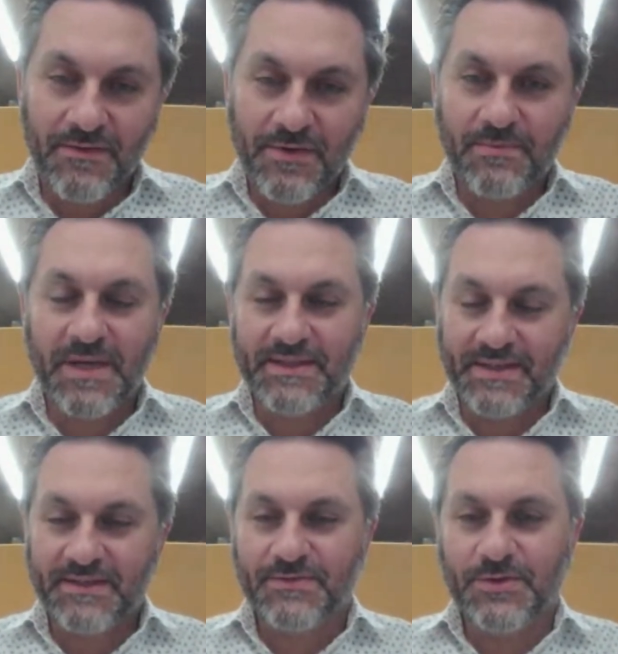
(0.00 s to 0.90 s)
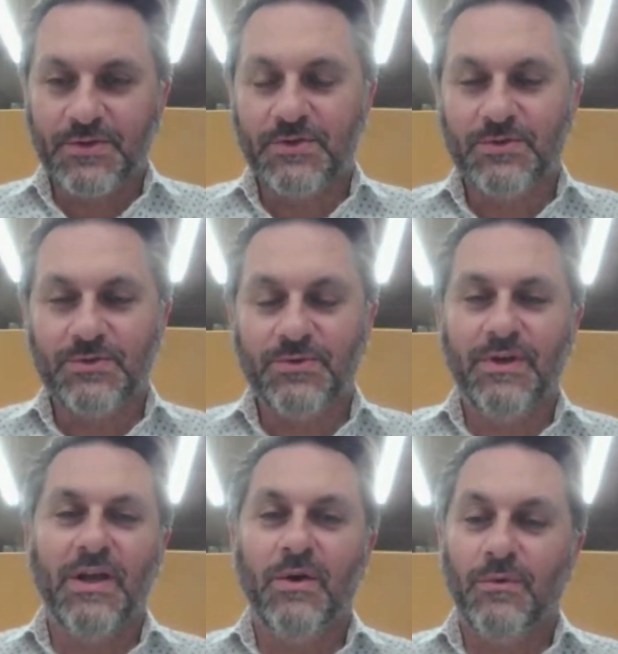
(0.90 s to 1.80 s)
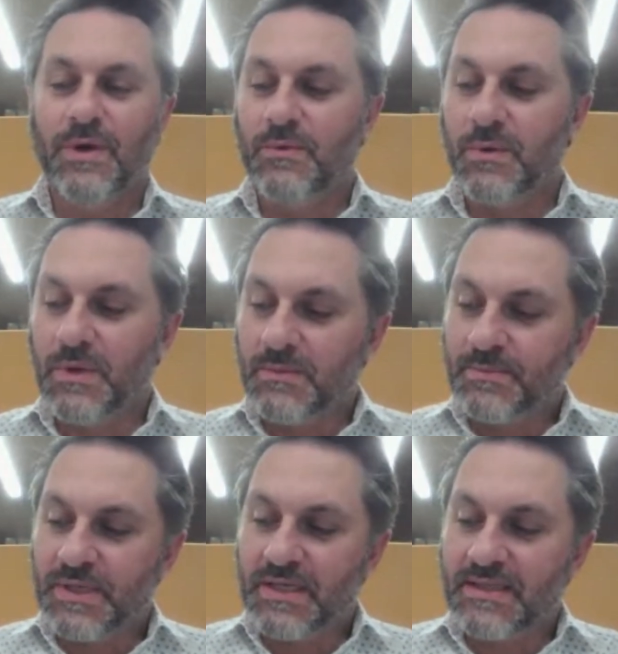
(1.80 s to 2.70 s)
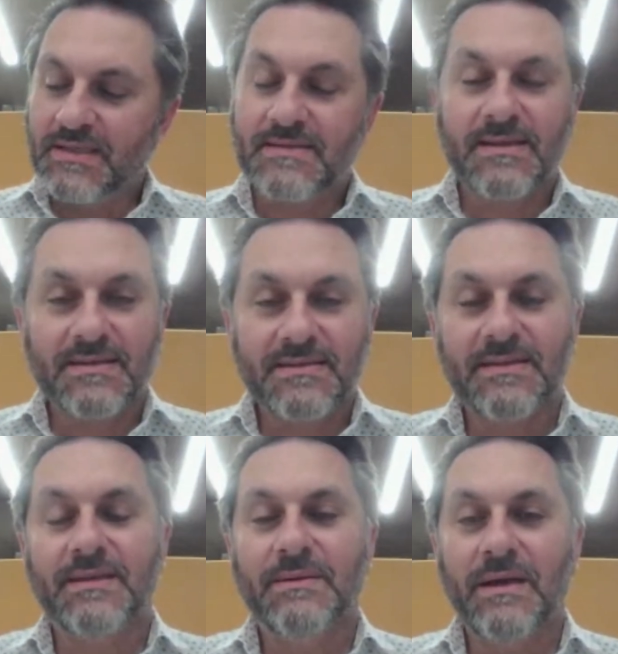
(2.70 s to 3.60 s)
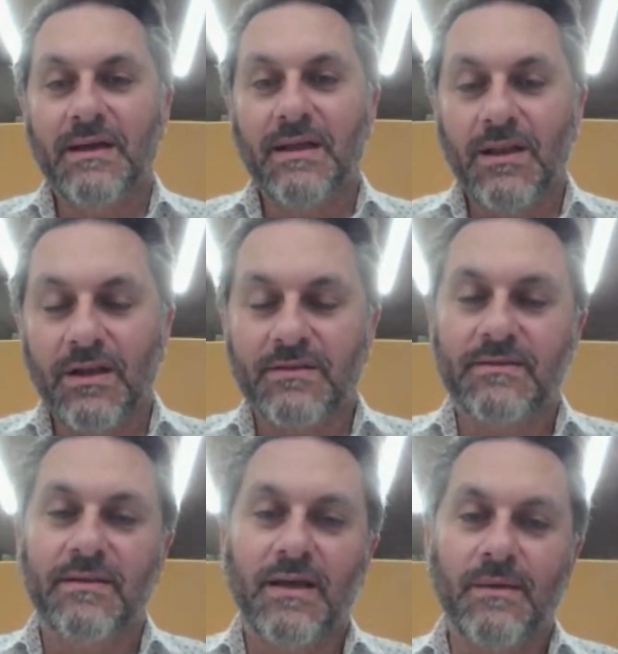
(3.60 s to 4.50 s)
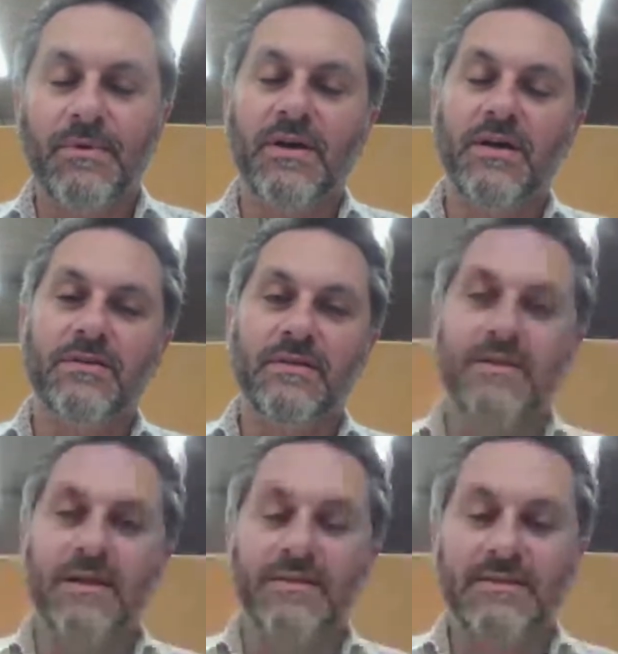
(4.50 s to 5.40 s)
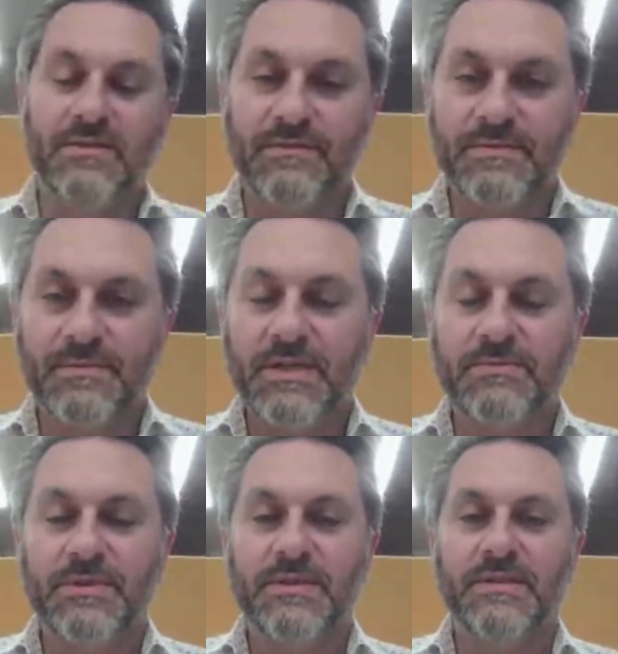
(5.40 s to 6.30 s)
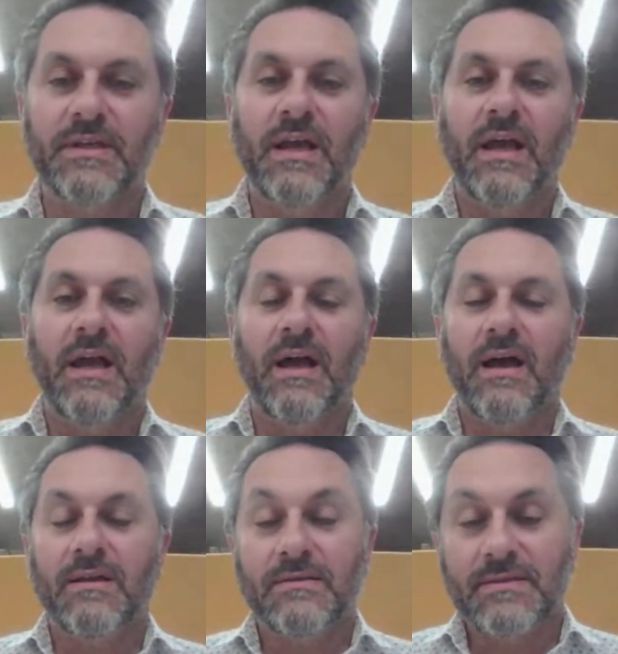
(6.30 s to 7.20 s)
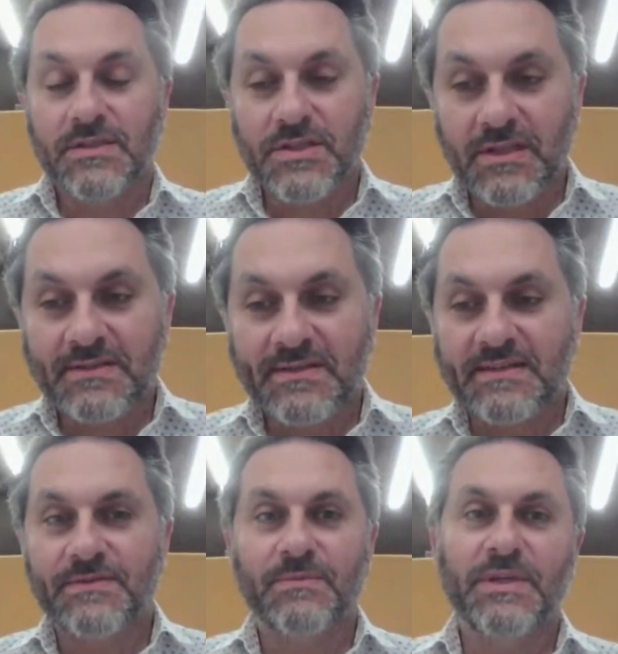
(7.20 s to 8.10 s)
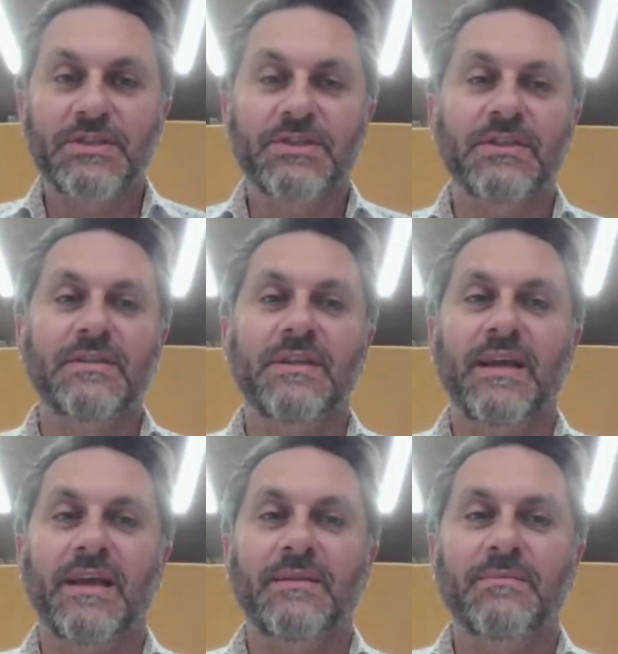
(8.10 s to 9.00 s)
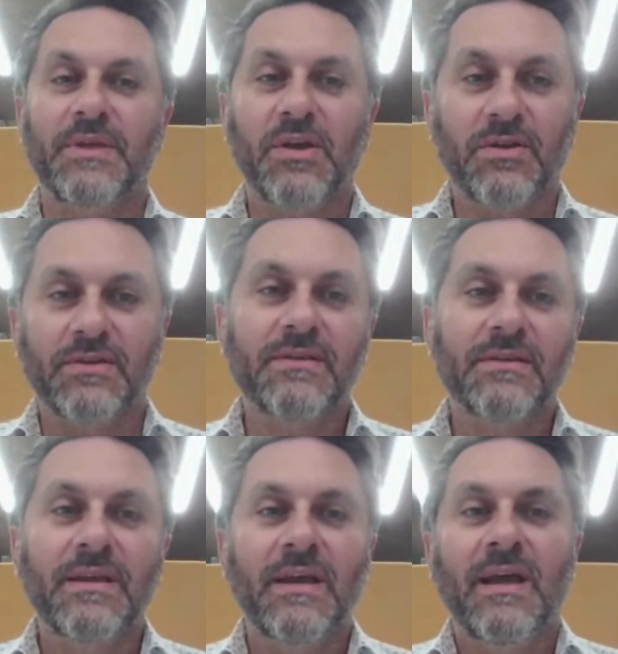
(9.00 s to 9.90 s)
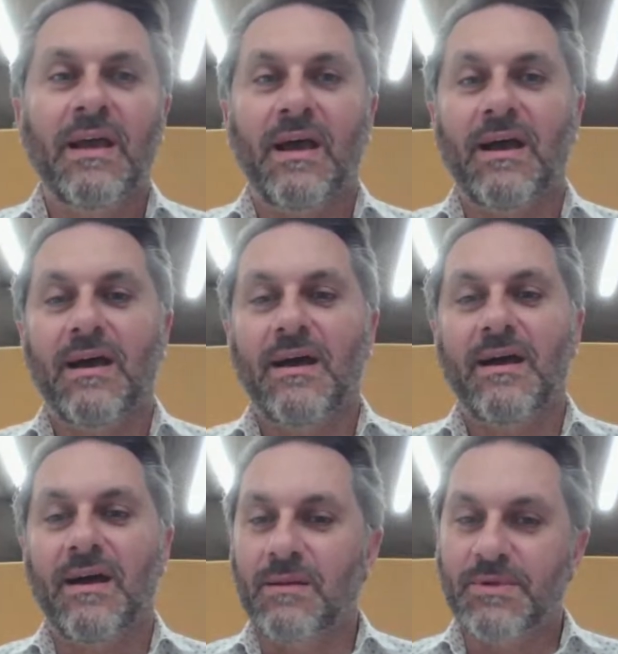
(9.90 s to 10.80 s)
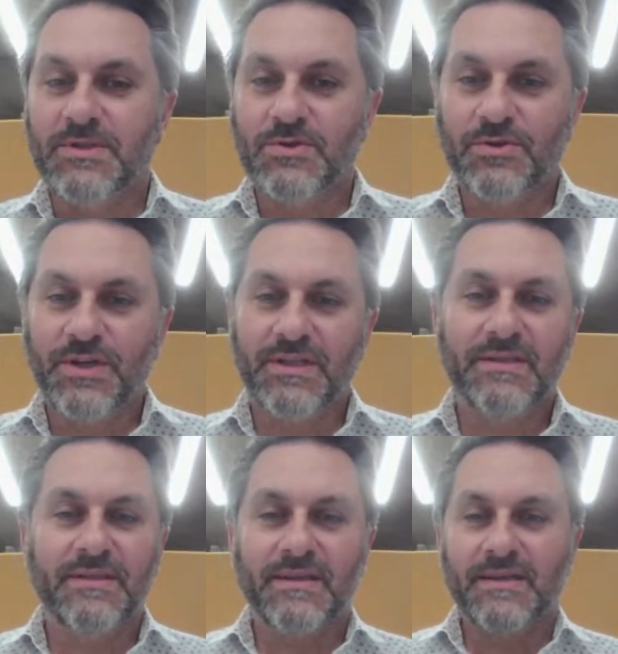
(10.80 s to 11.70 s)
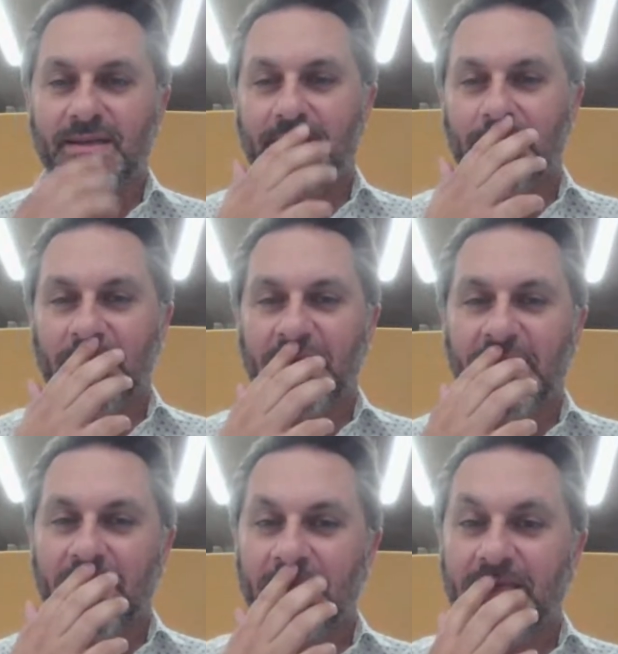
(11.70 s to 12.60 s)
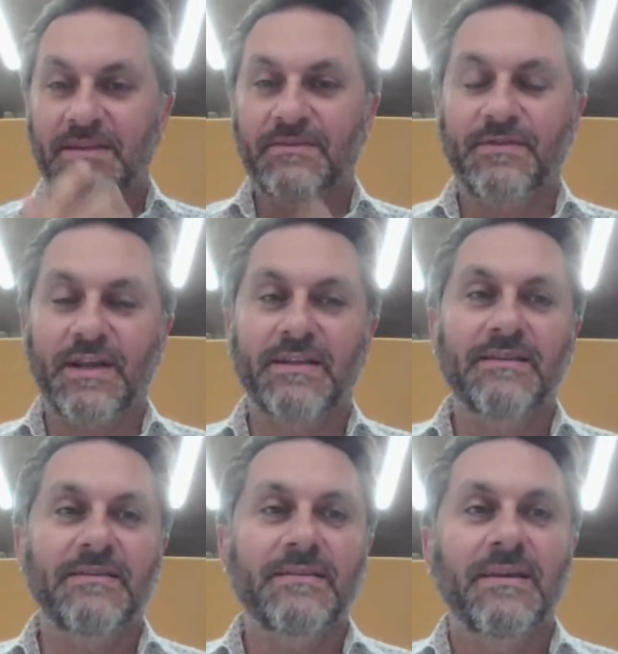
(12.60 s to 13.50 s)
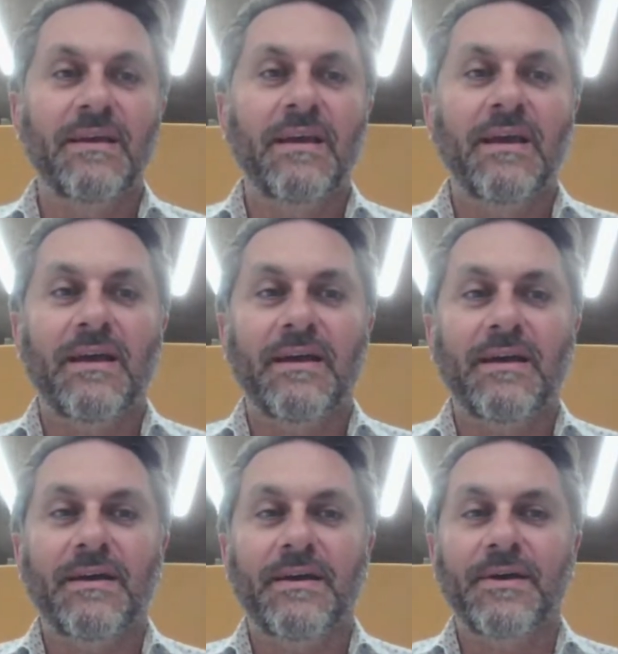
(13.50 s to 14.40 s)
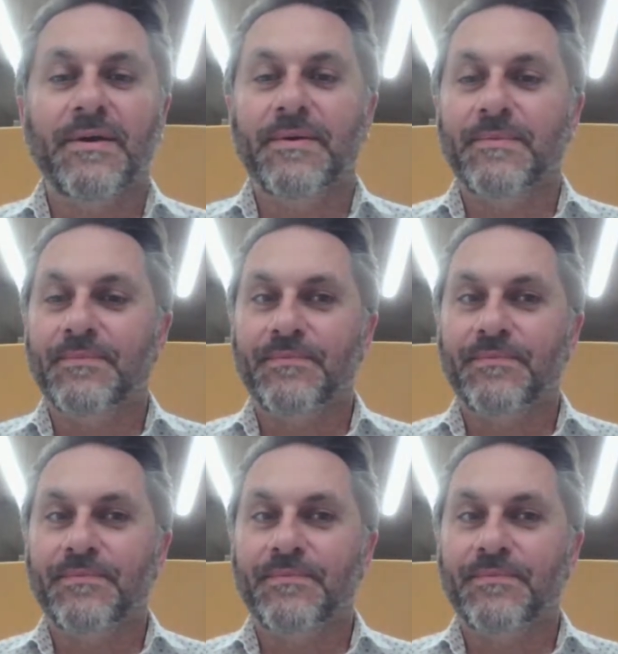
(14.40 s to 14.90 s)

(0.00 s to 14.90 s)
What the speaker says: from Matrix42, where we will be discussing a lot about IT service management, digital transformation, and beyond. I'll be joined by a dear friend, uh,